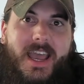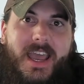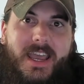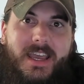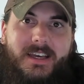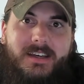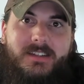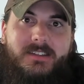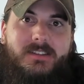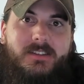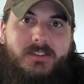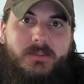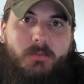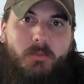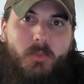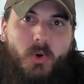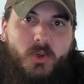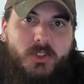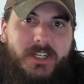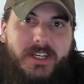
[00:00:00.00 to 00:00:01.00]
and
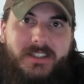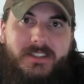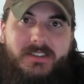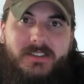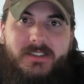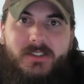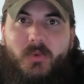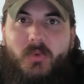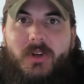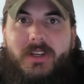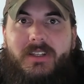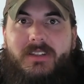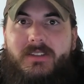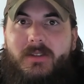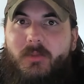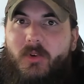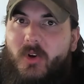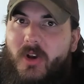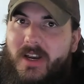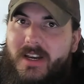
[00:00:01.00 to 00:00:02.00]
more chances to win
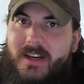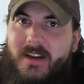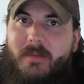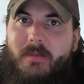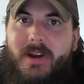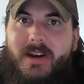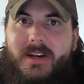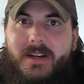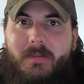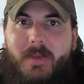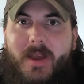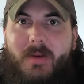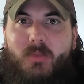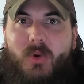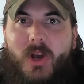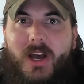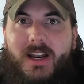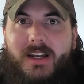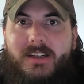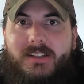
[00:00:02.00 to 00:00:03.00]
some great American made
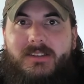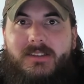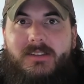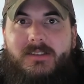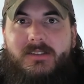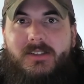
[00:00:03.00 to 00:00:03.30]
products.